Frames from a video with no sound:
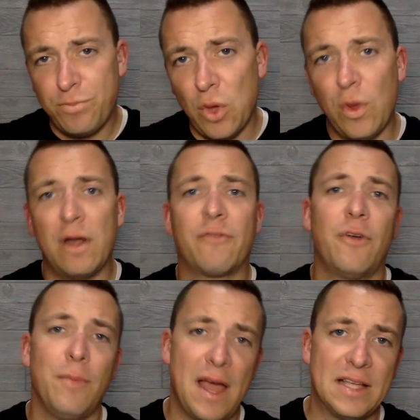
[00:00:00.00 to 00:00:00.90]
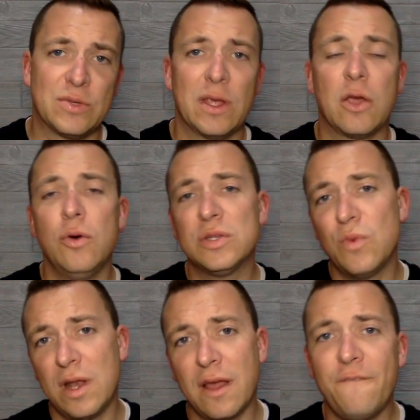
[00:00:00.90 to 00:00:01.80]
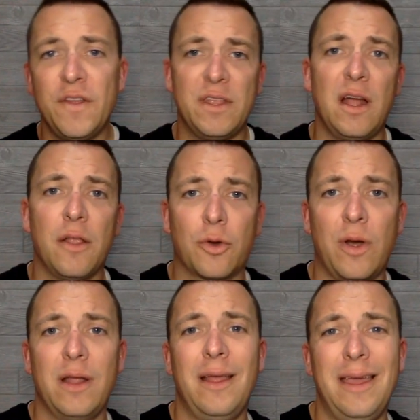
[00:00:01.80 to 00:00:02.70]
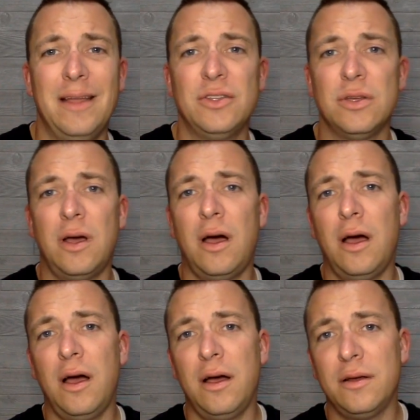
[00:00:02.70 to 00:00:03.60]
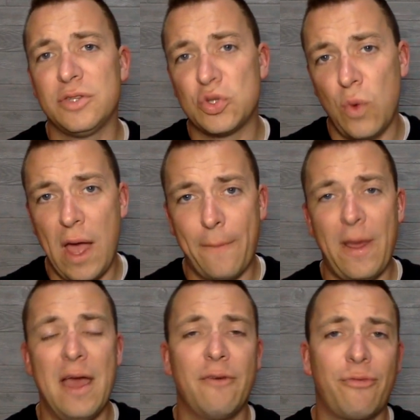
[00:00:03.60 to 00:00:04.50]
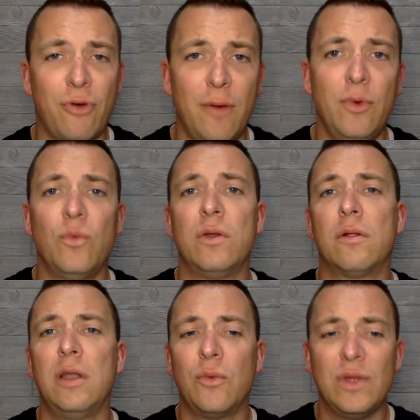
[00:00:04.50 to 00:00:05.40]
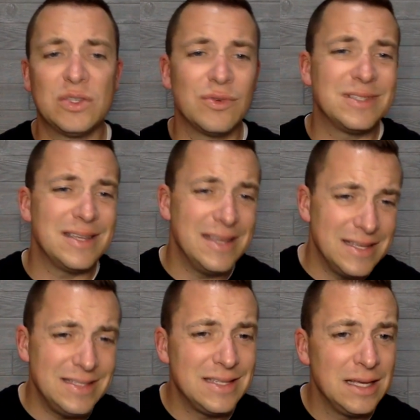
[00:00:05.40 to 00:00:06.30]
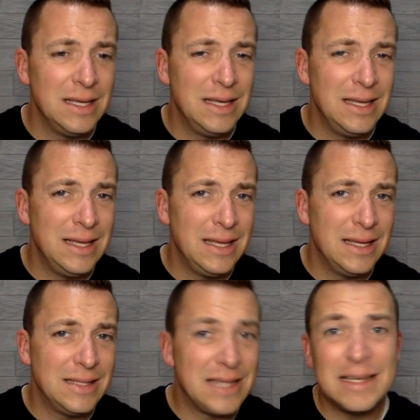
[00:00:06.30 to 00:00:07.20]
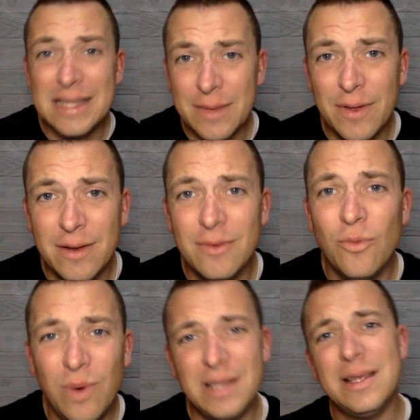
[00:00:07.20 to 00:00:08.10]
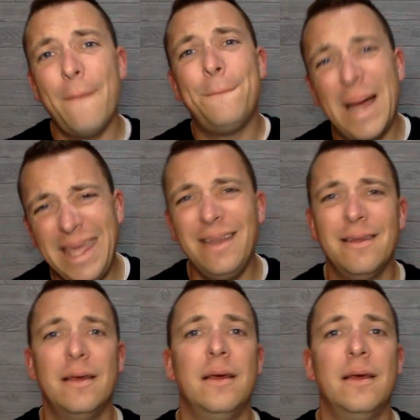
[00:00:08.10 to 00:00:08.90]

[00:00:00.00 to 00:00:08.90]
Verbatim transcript: the winner from last week, who is winning a $50 credit and a uh, swag bag from Window Cleaning Resource, is Dan Diegman. What's up, man?